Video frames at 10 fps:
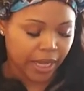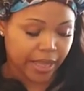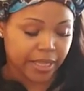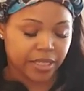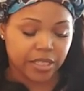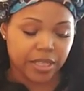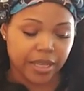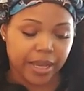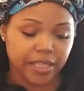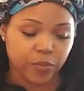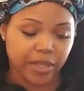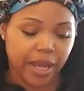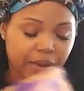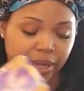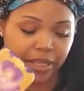And this is the yes
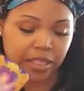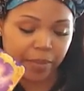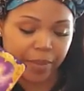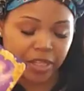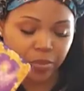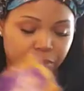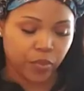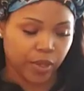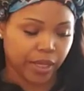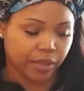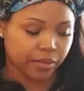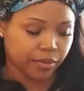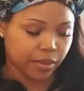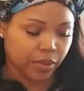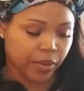without the exclamation point.
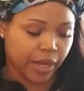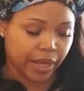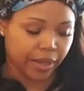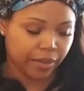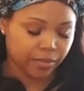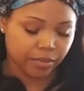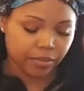Okay.